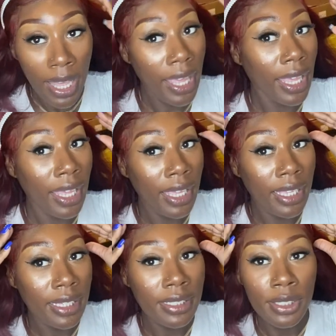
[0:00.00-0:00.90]

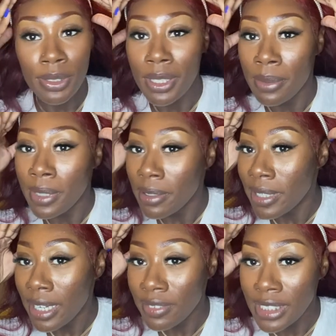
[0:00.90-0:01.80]
And you can wear it with
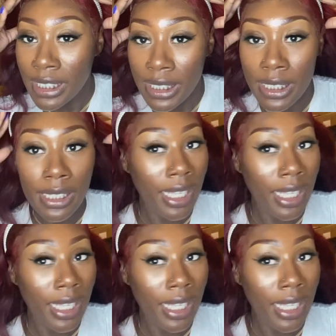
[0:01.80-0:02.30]
everything.